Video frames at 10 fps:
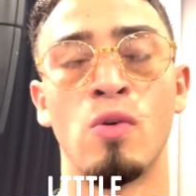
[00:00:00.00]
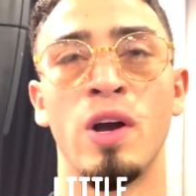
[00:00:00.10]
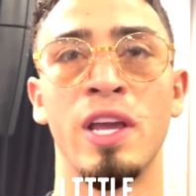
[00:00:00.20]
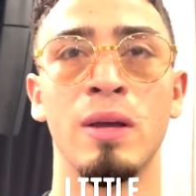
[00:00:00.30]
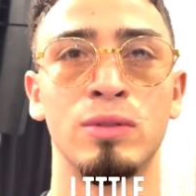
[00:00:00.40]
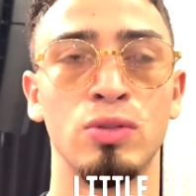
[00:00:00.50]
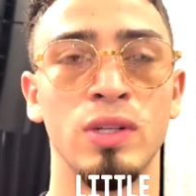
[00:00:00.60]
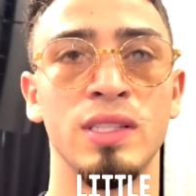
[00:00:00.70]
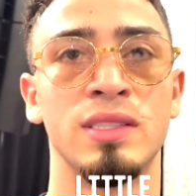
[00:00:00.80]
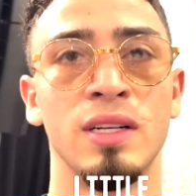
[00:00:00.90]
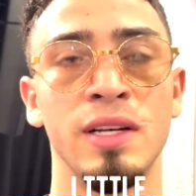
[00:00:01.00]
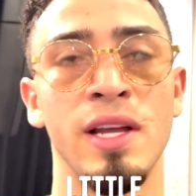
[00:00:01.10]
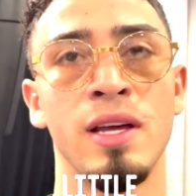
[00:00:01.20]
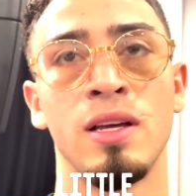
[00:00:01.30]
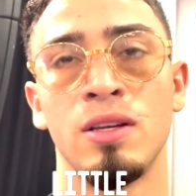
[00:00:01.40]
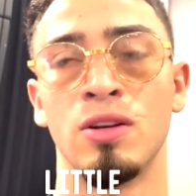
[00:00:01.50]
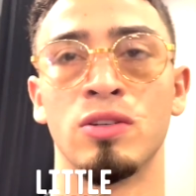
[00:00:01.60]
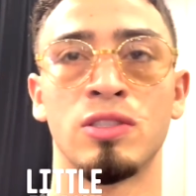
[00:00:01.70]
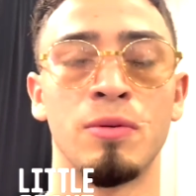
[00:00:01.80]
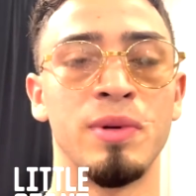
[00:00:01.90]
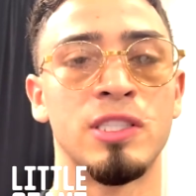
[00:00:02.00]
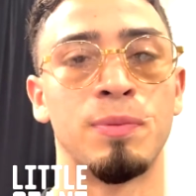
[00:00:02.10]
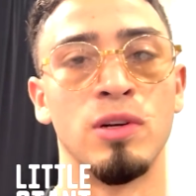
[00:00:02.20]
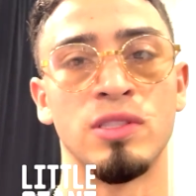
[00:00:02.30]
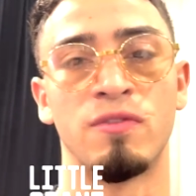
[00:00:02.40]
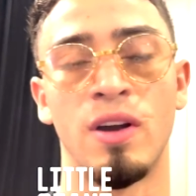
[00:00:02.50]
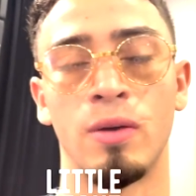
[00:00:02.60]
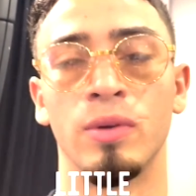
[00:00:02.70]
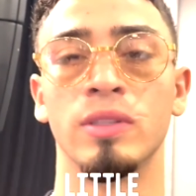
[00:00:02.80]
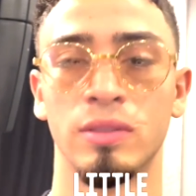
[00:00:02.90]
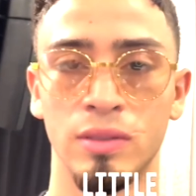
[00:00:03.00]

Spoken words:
who I am, tune in Sunday. You know, it's going to be explosive fireworks.